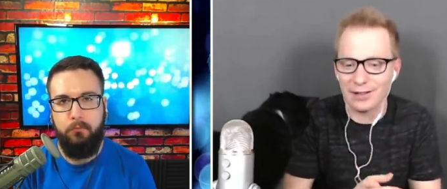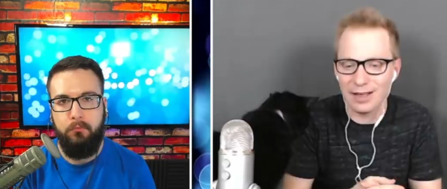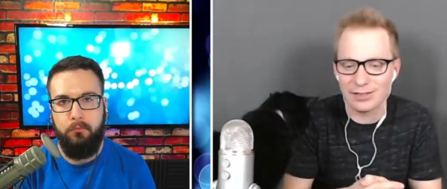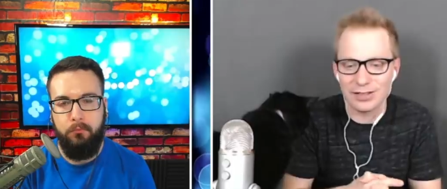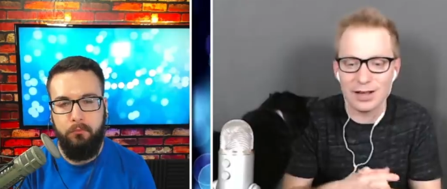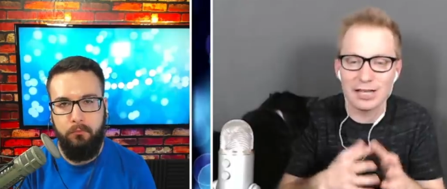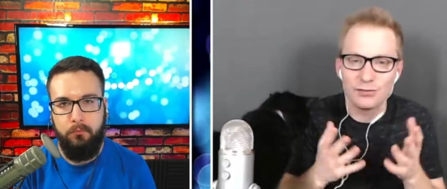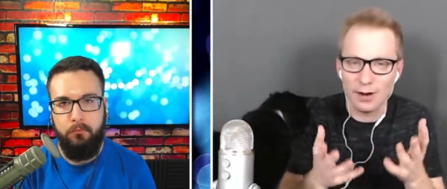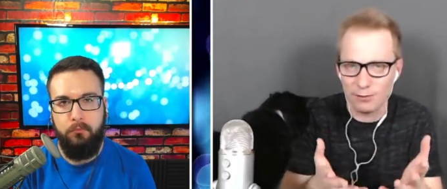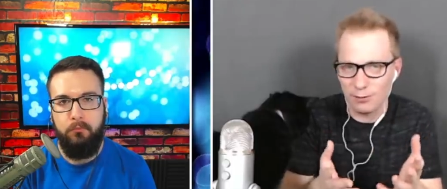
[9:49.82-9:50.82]
Speaker 1: as, uh, as
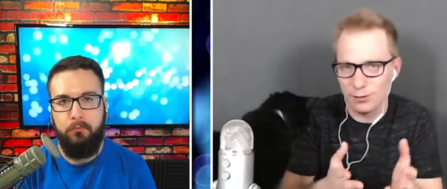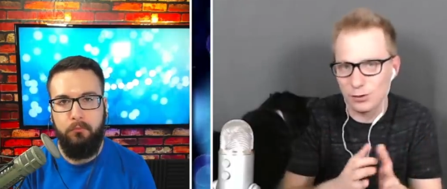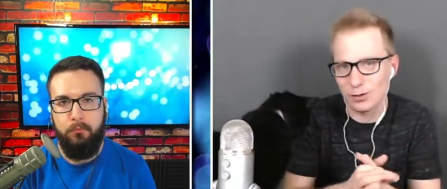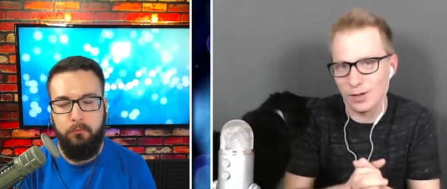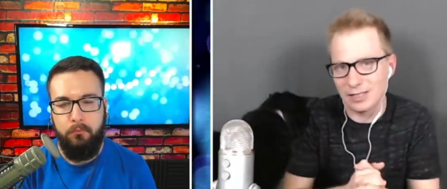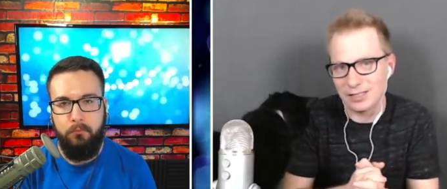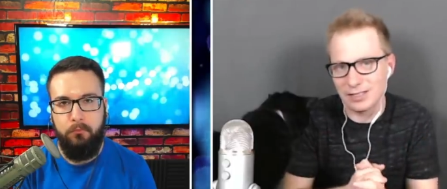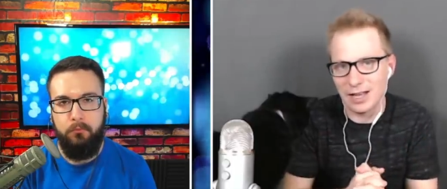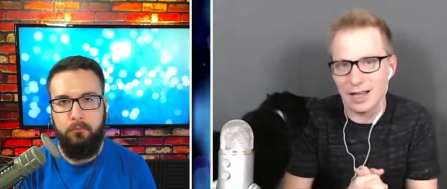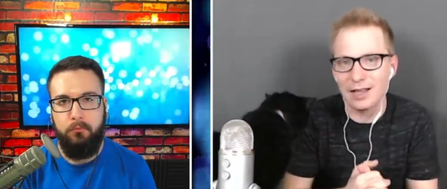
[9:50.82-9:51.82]
Fight for the Future likes to
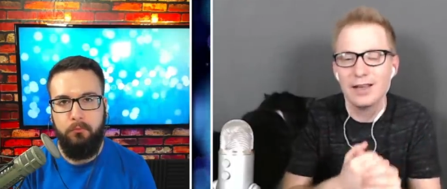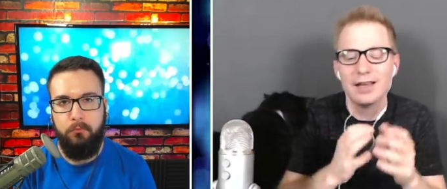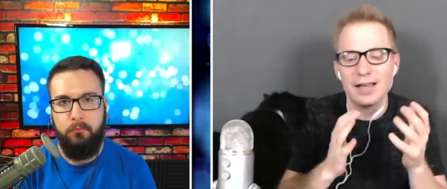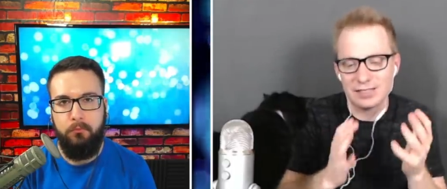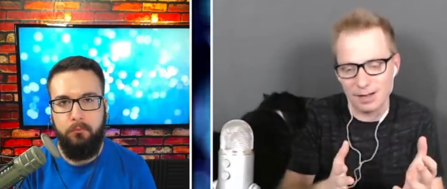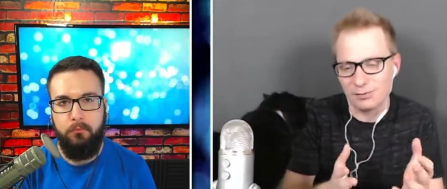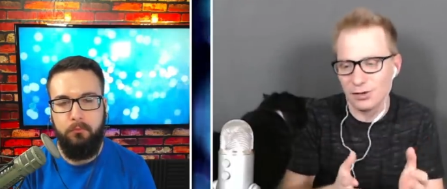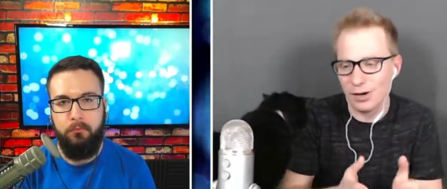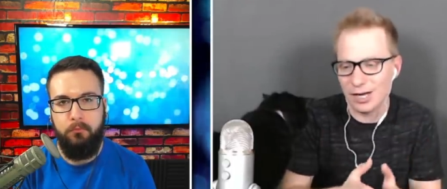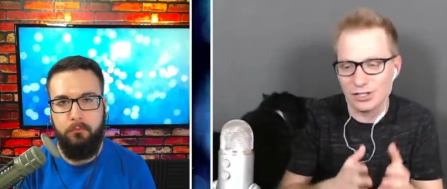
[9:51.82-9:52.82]
say, it's up
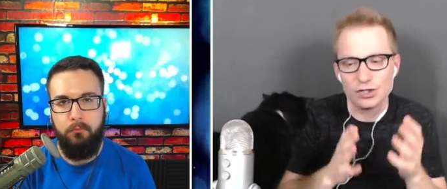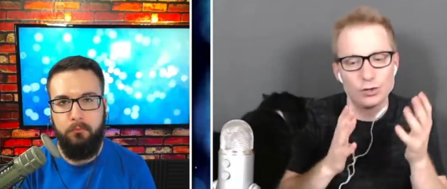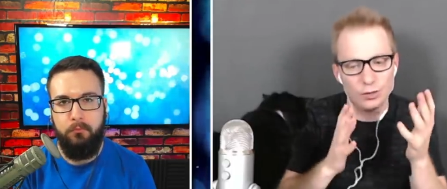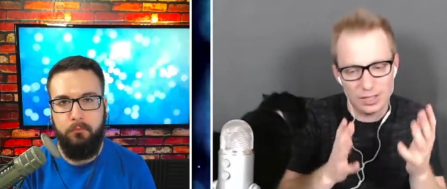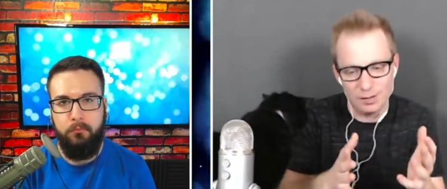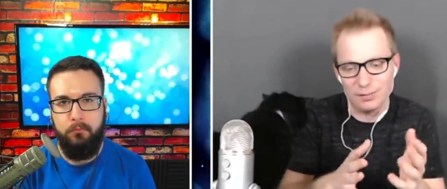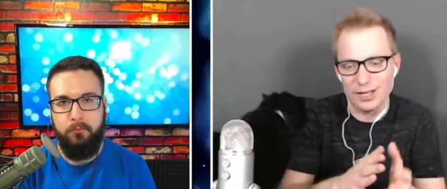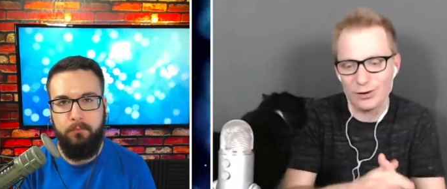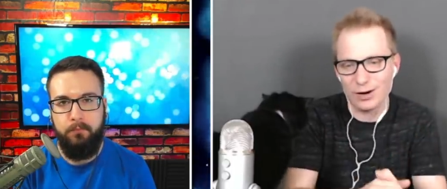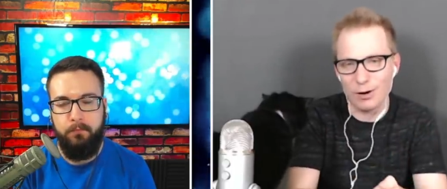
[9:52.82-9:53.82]
to us to keep the
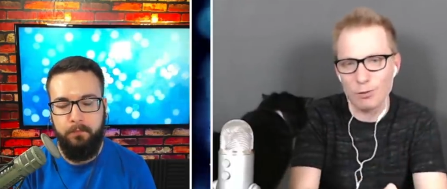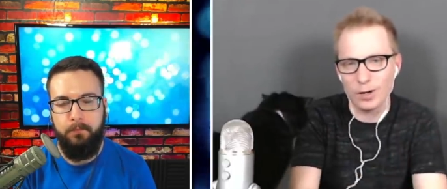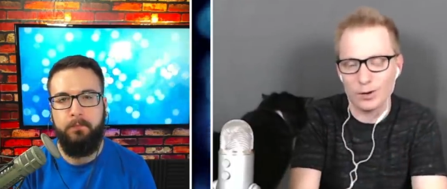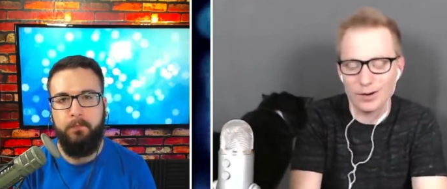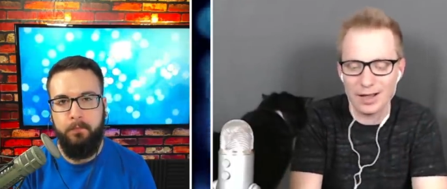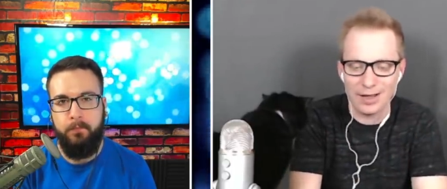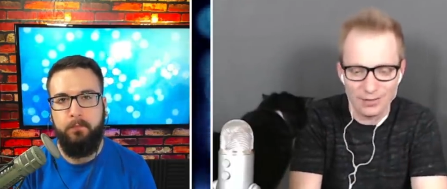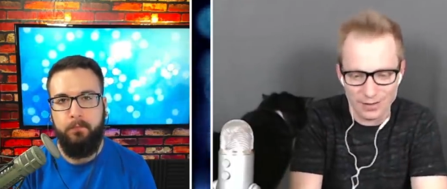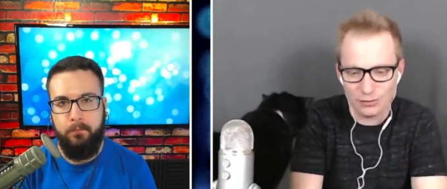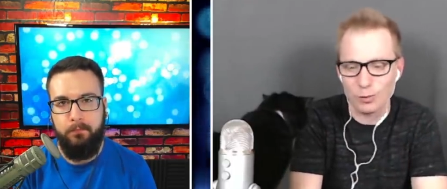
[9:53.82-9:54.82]
internet weird.
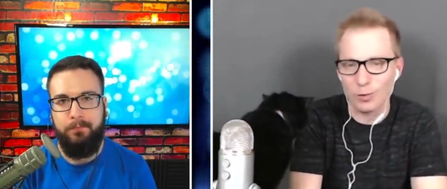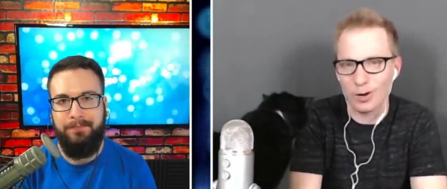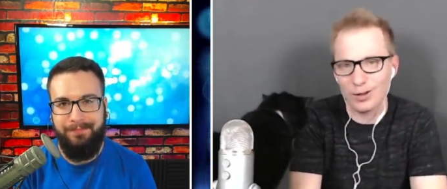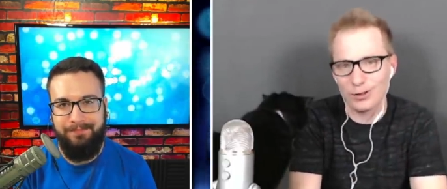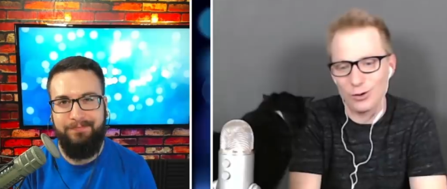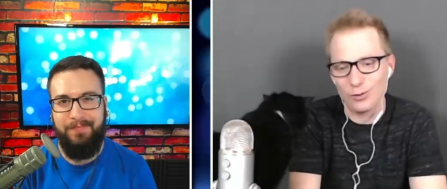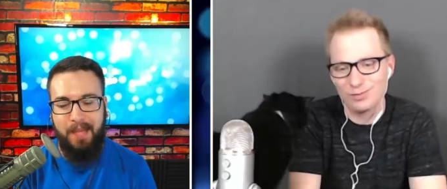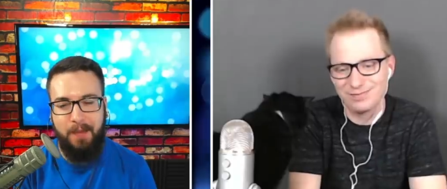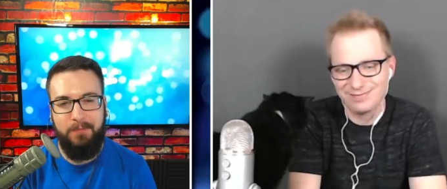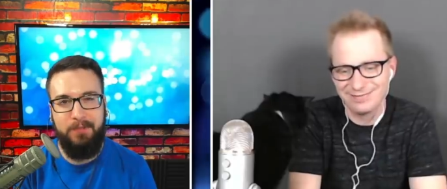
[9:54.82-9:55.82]
And that's what we're going to do.
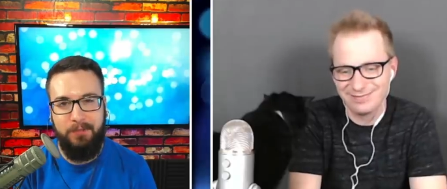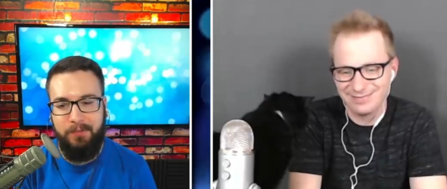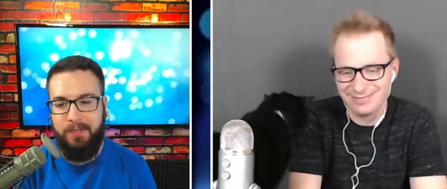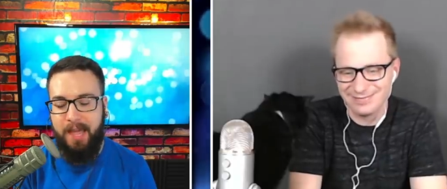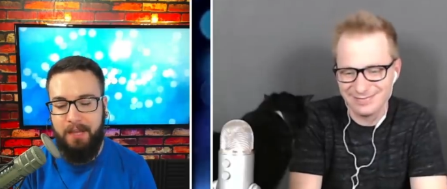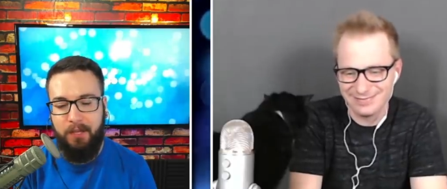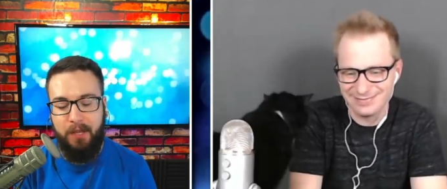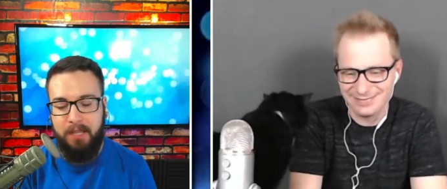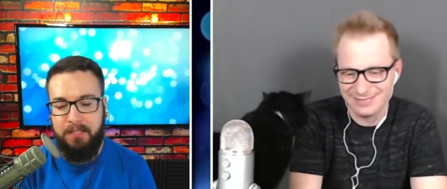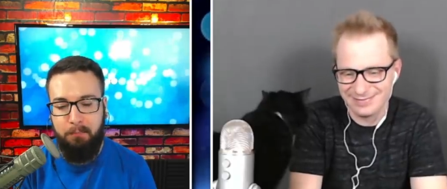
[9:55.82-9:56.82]
Speaker 2: Absolutely. And
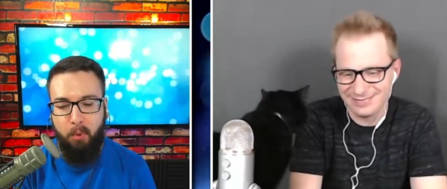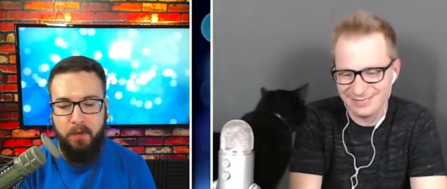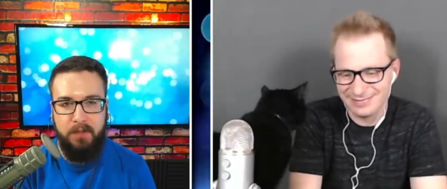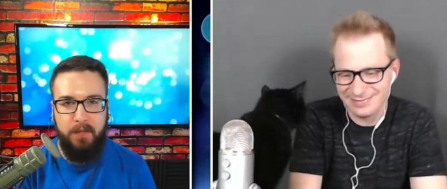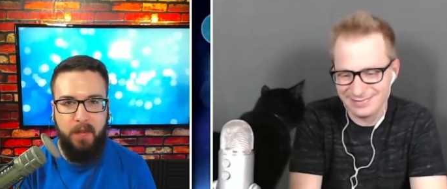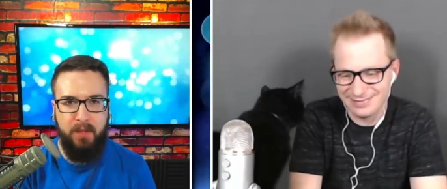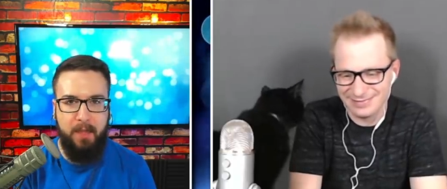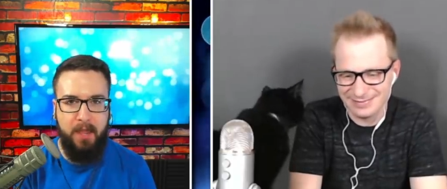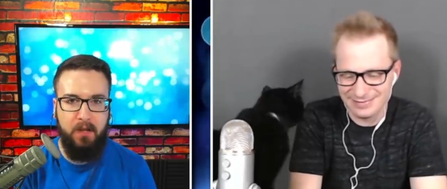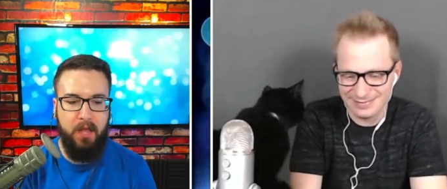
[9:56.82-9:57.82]
look, it's important that we
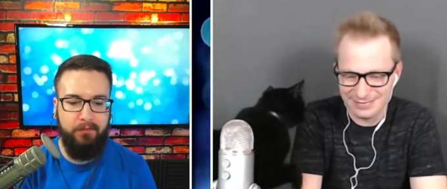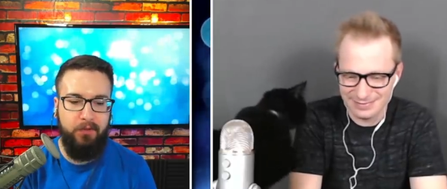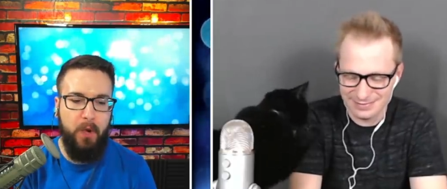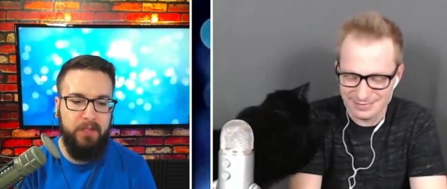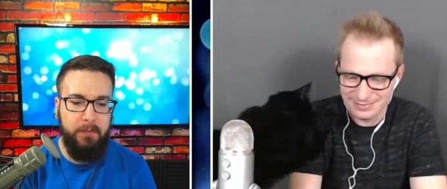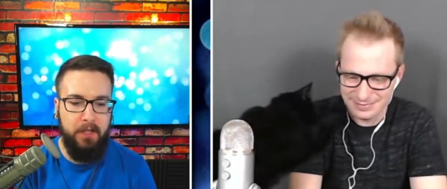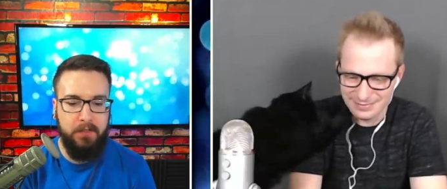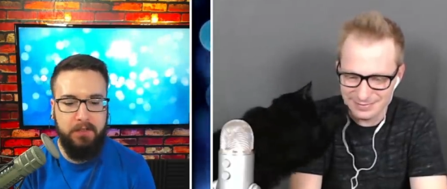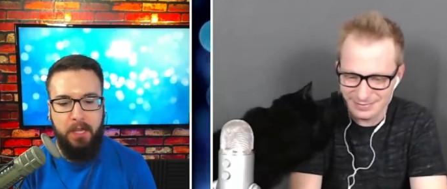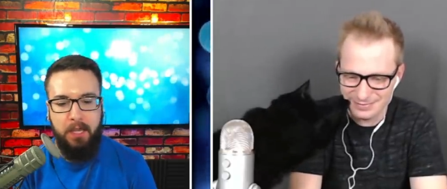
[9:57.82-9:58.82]
make a lot of noise
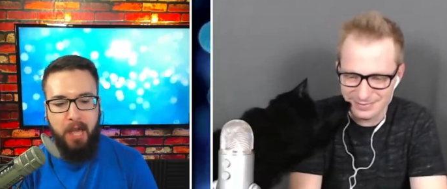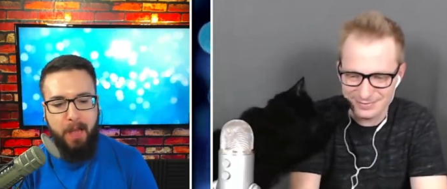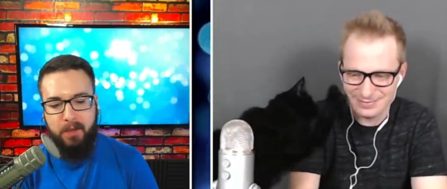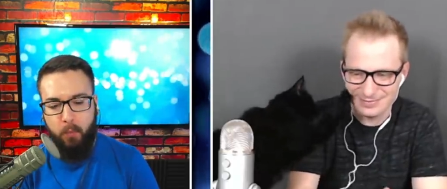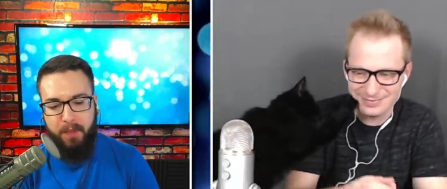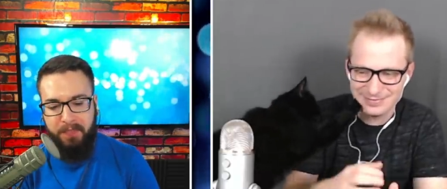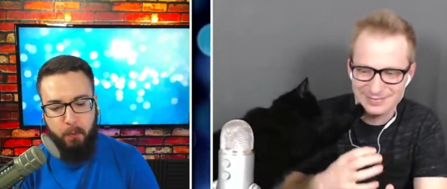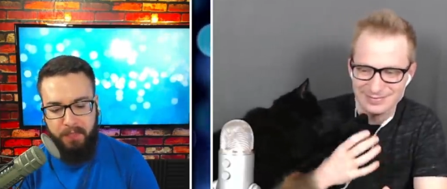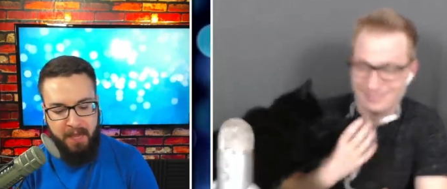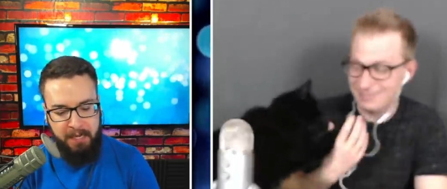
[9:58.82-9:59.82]
because, I mean, with,
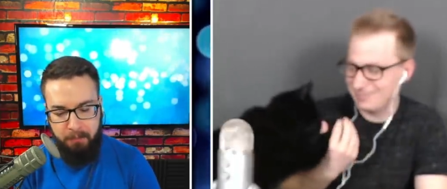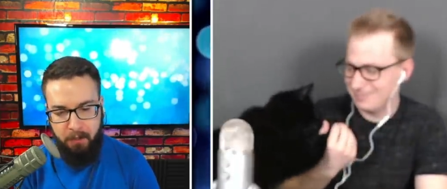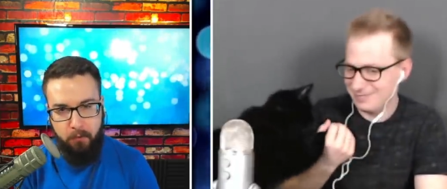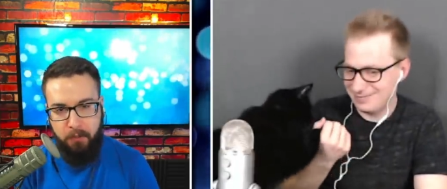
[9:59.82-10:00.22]
with any political